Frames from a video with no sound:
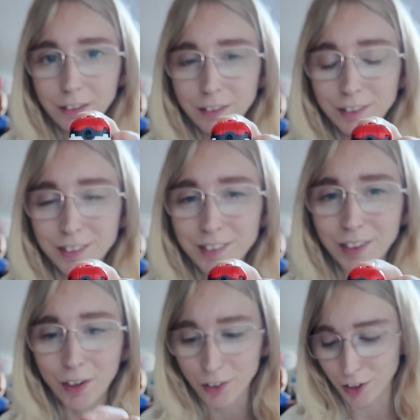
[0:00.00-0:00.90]

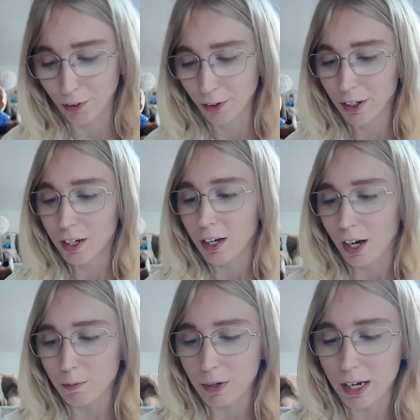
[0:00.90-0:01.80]
So cute.
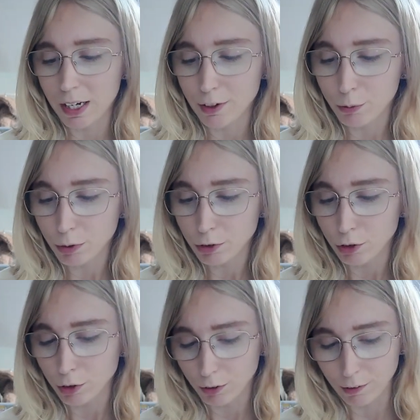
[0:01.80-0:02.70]
I made 1,
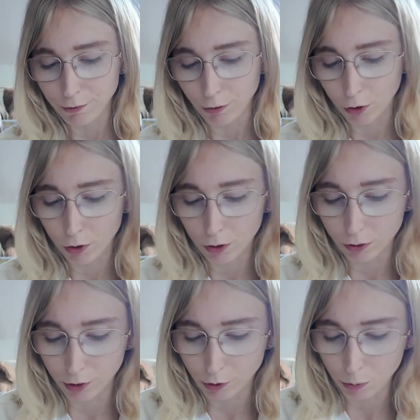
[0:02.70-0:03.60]
2, 3, 4,
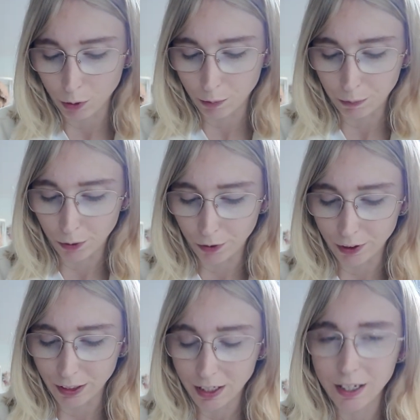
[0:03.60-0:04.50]
there's one more
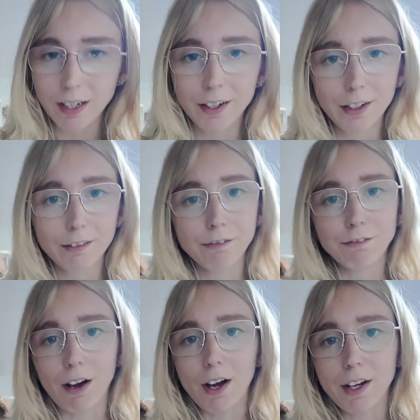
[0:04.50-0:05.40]
in here,
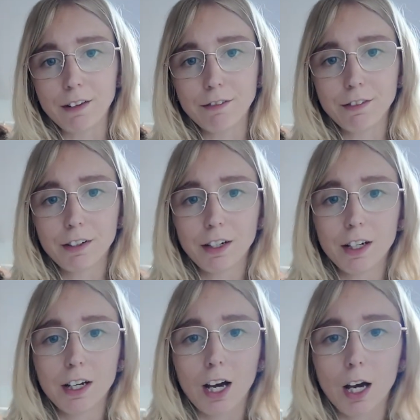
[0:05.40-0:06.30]
5.
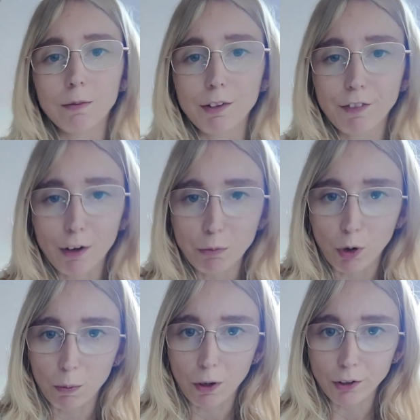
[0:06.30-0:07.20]
I made 5
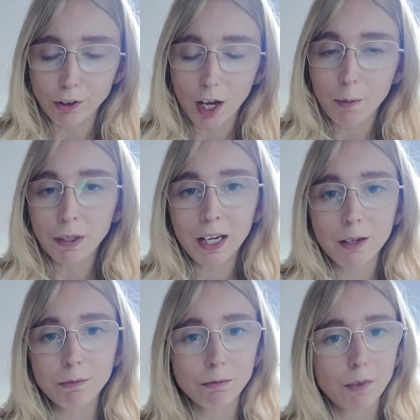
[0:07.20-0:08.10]
Pokeballs. I
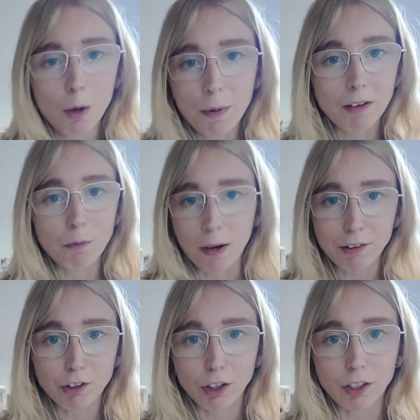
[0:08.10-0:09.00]
became a bit of a
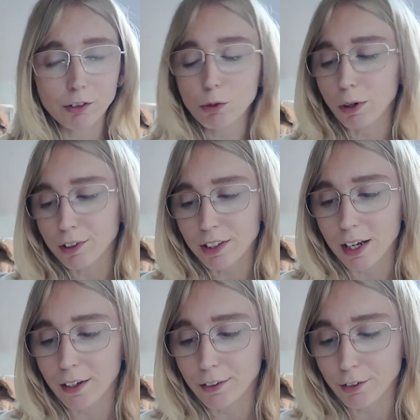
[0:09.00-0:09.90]
master towards the
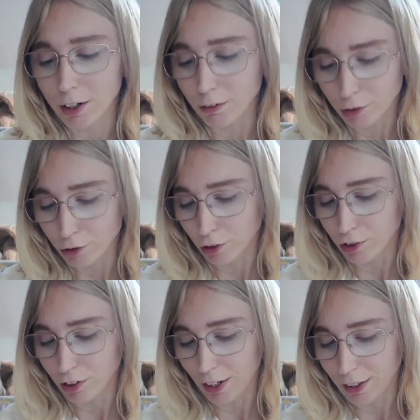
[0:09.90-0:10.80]
end. I was
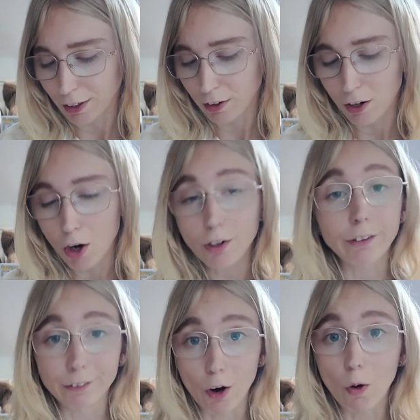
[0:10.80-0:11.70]
just like on a
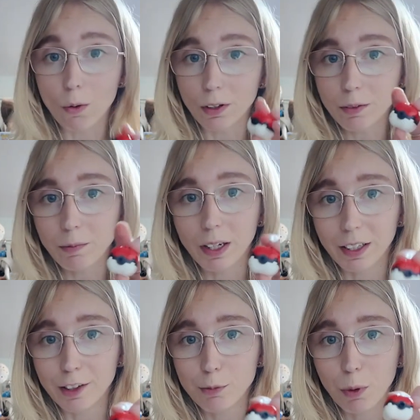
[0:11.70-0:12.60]
roll
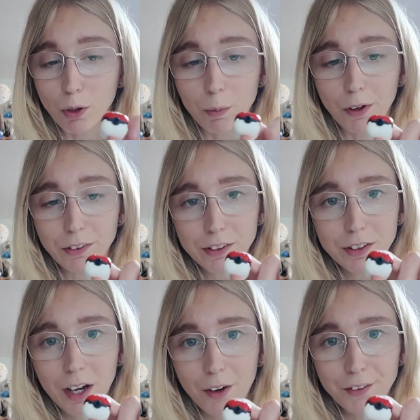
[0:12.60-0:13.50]
making these Pokeballs.
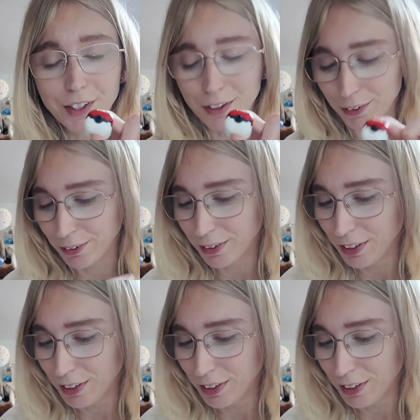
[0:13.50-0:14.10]
How cute.